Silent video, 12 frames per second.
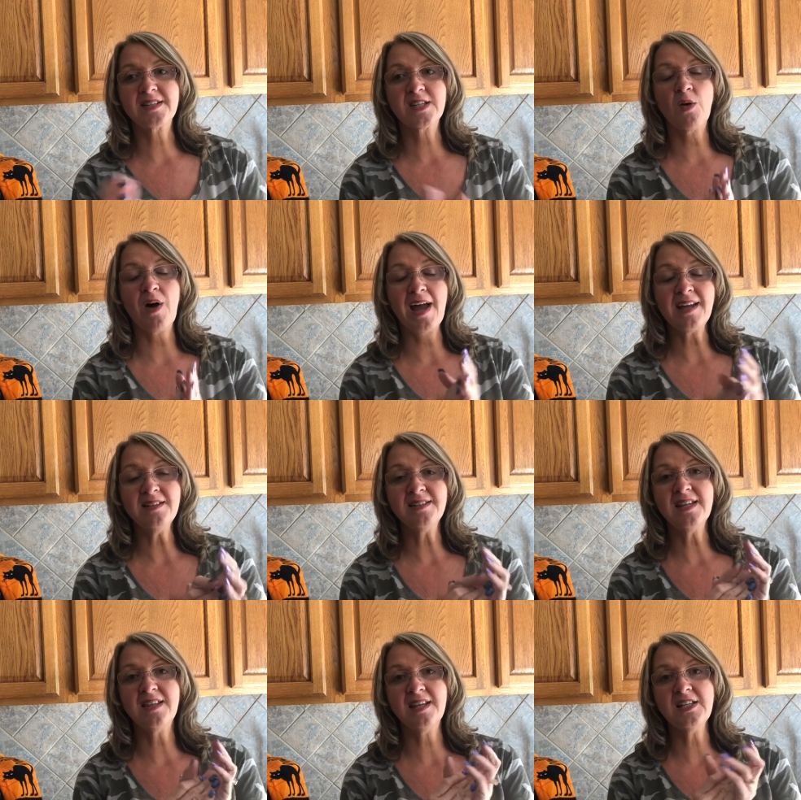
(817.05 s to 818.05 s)
So I can
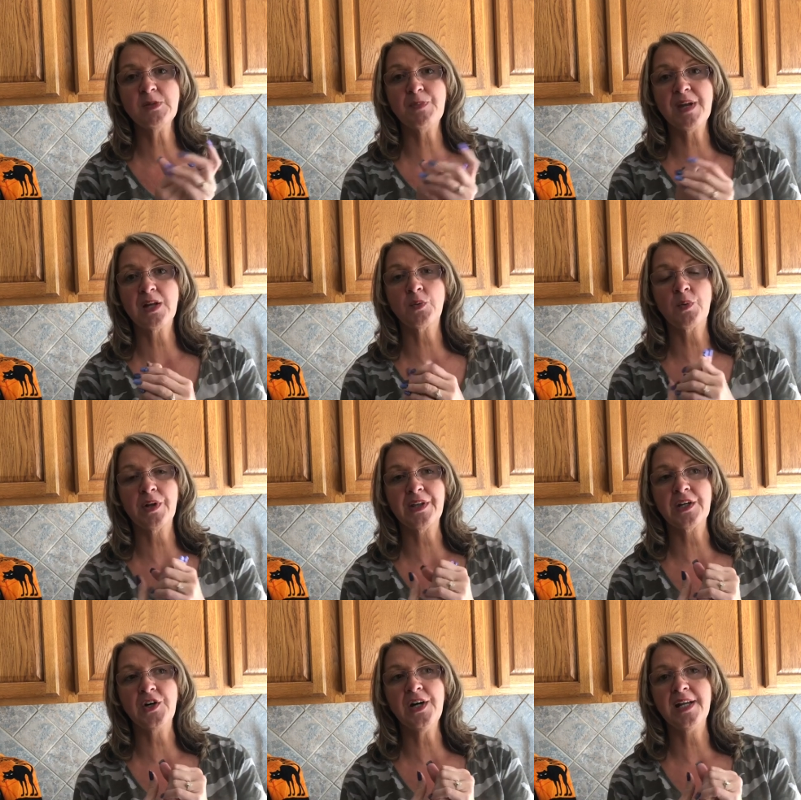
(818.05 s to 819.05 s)
see these being
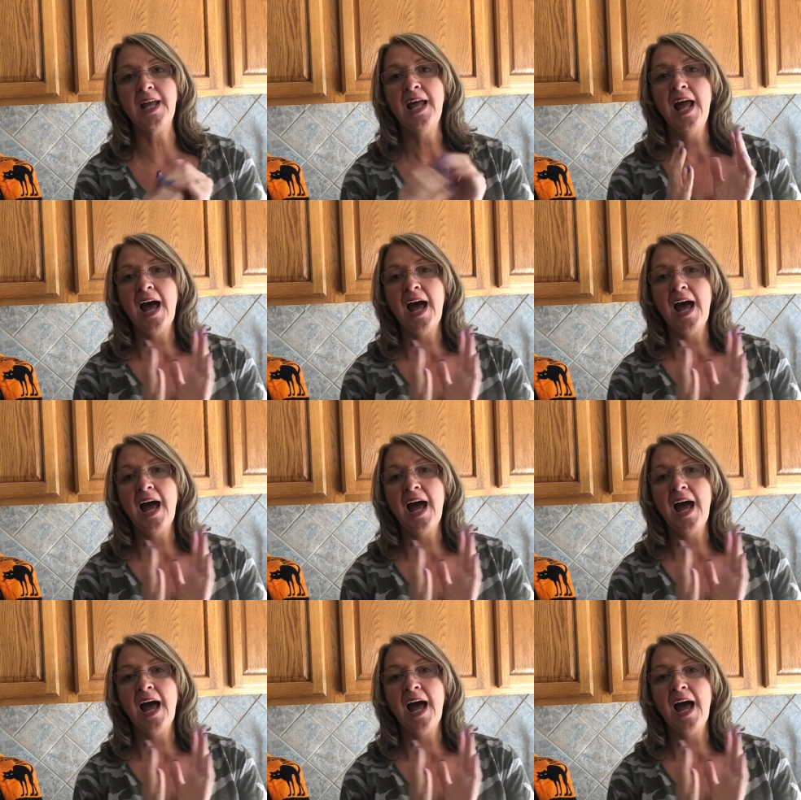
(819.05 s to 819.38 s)
really good.